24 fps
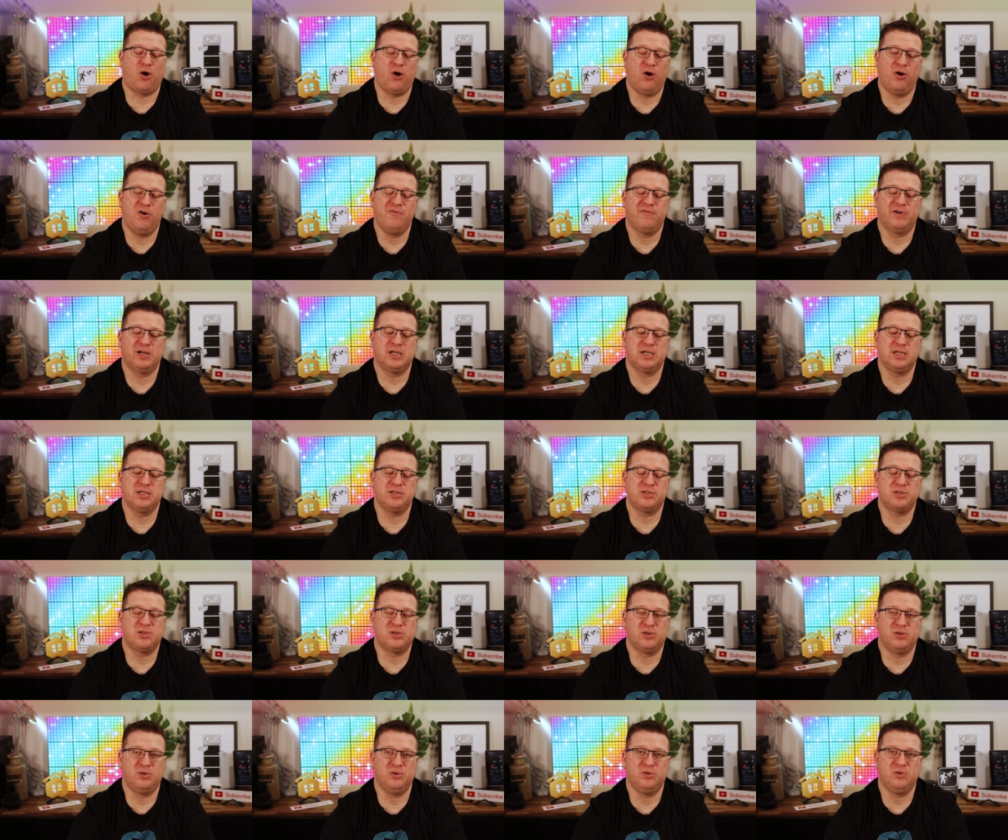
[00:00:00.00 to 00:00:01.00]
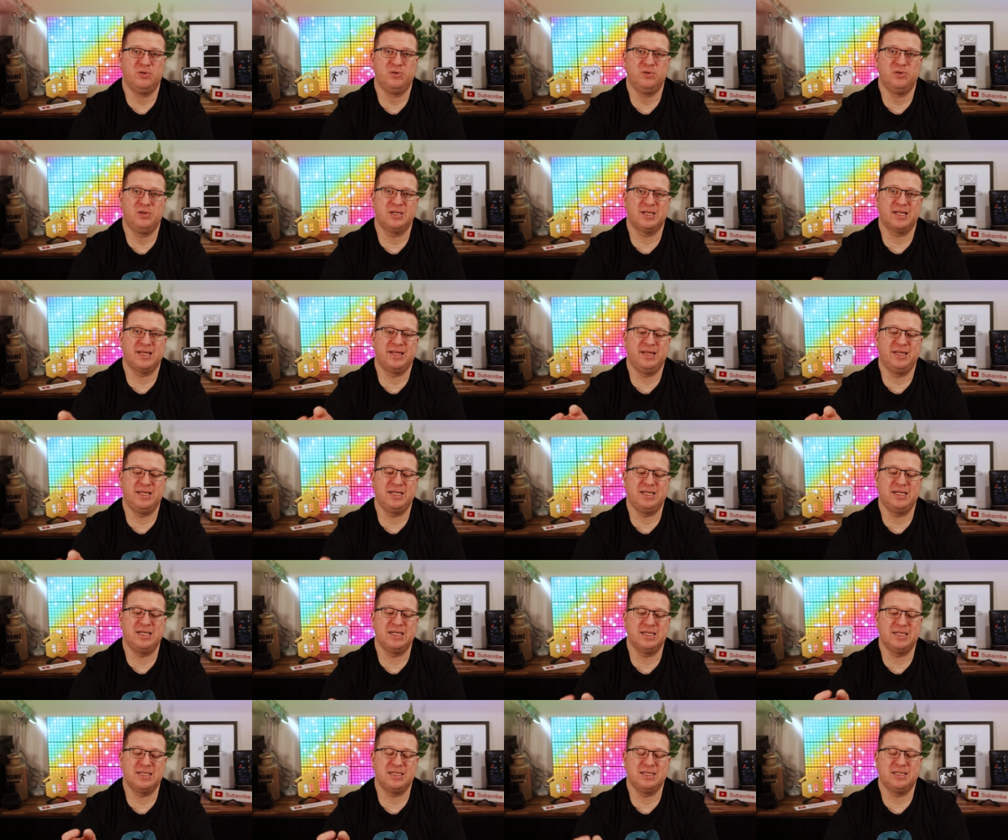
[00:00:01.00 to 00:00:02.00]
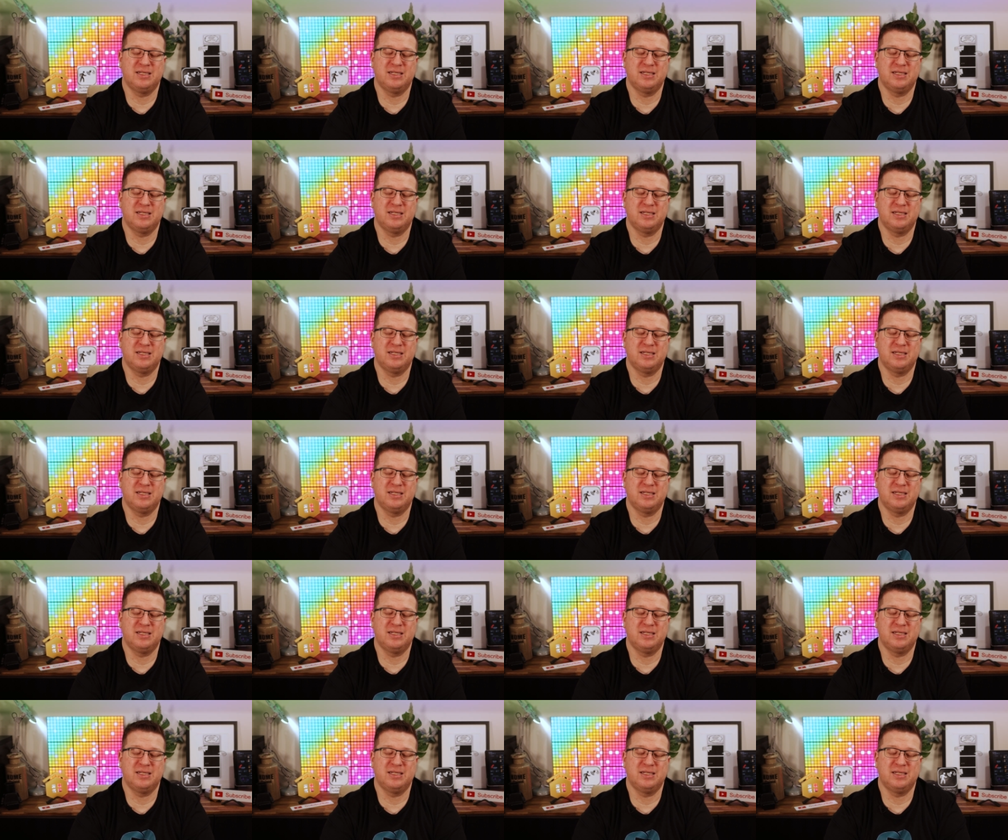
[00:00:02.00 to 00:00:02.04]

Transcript: over to the